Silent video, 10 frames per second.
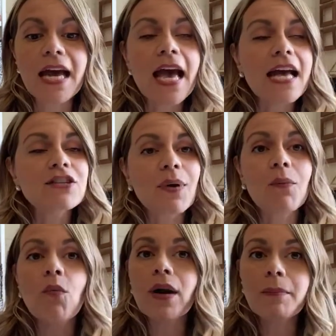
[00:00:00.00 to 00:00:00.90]
And so I
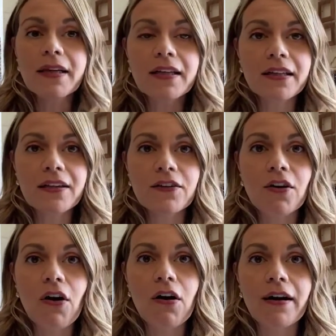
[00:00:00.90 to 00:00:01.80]
want to be clear
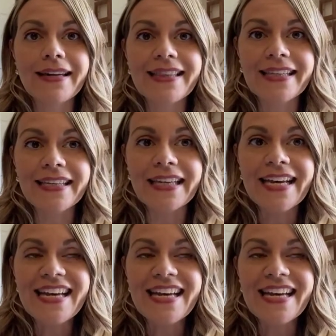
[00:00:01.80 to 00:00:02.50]
on the